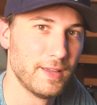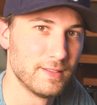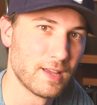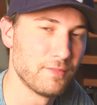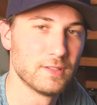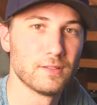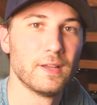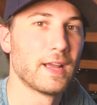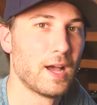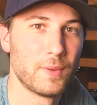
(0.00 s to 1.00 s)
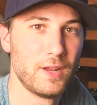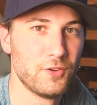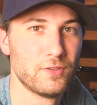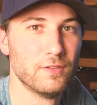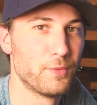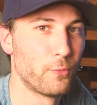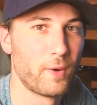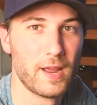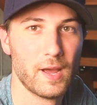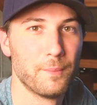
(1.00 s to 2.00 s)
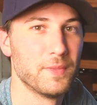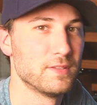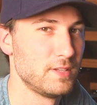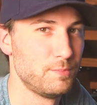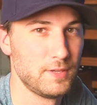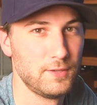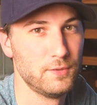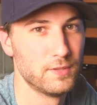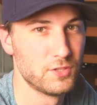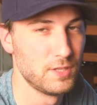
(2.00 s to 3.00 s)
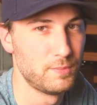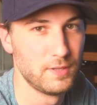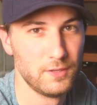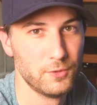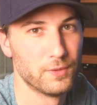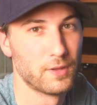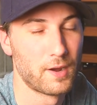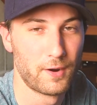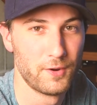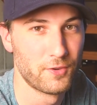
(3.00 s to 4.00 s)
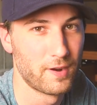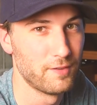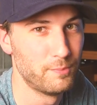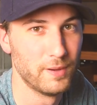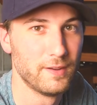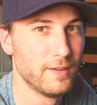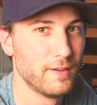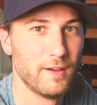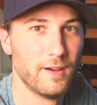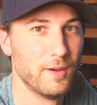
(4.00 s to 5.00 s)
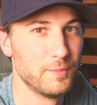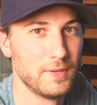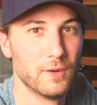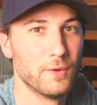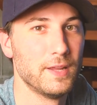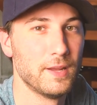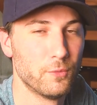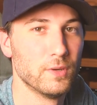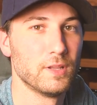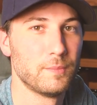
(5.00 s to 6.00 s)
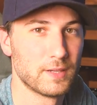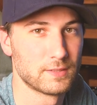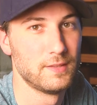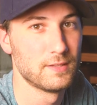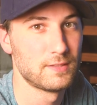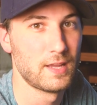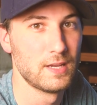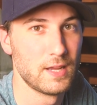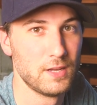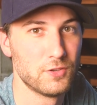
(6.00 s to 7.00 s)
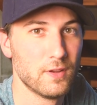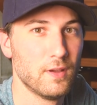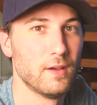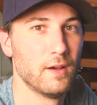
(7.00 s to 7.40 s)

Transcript: It's obviously a combination of the RAM, the CPU, the GPU, and the hard drive, but um, you know it, it, really makes in this day and age.